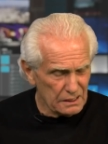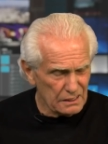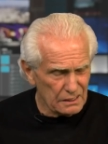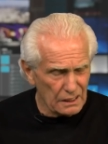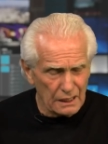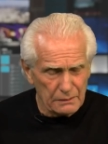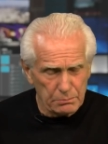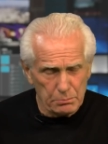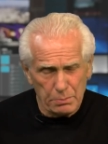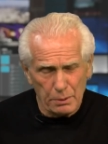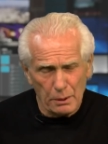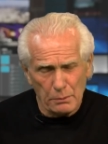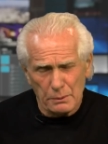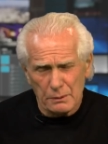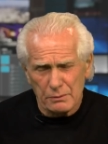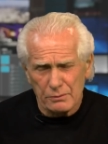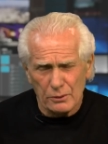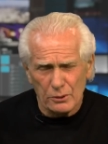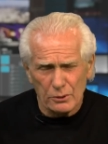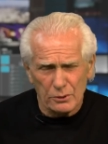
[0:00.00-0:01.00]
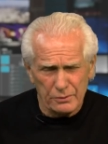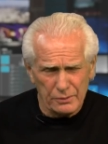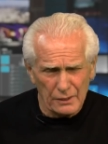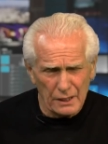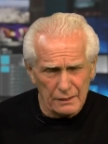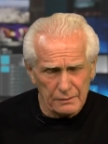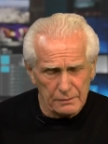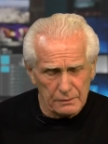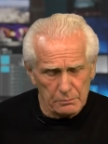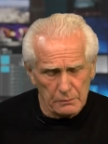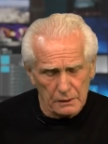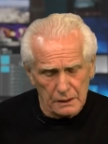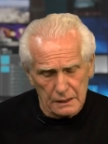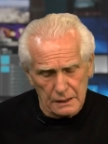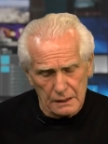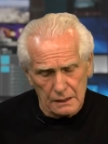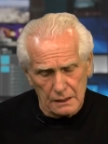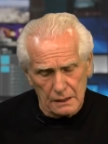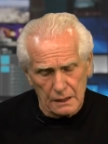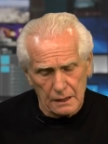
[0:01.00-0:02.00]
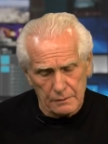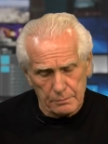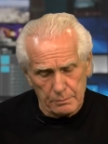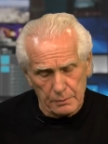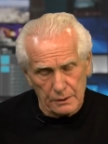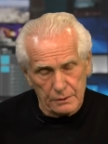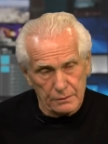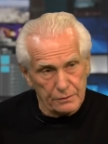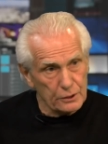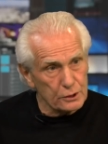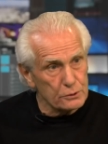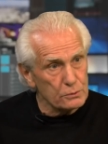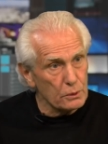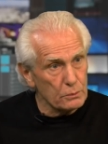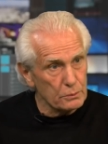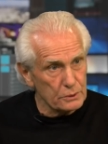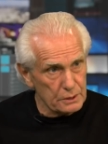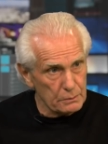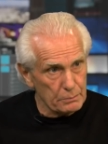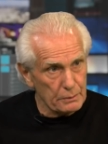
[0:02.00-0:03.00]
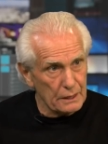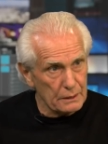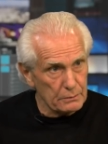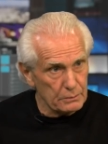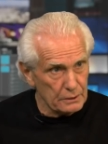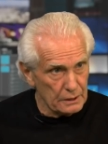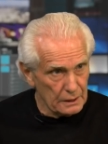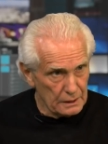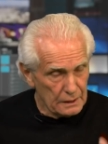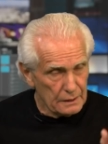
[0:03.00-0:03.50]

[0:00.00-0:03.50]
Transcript: I probably four or five in my life, but the first one was the Bible.